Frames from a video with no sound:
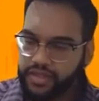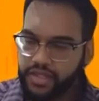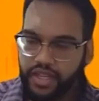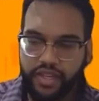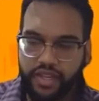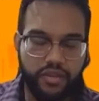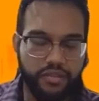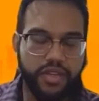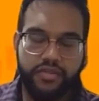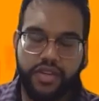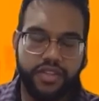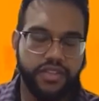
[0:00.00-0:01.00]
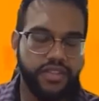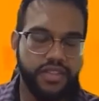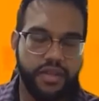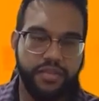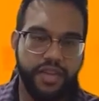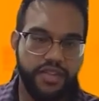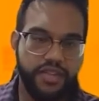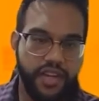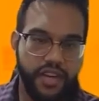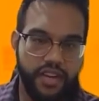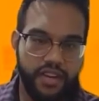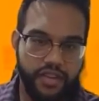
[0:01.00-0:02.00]
and don't be afraid to step outside
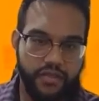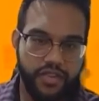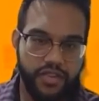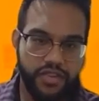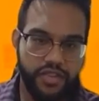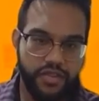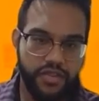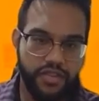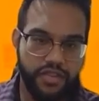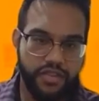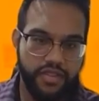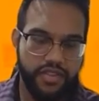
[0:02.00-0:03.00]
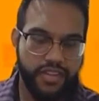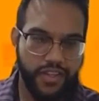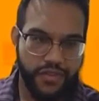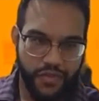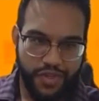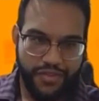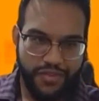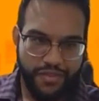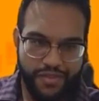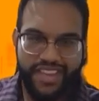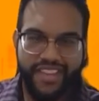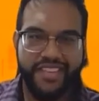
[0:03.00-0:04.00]
your comfort zone. It's worked for
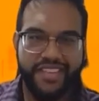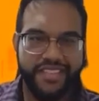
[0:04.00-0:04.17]
me.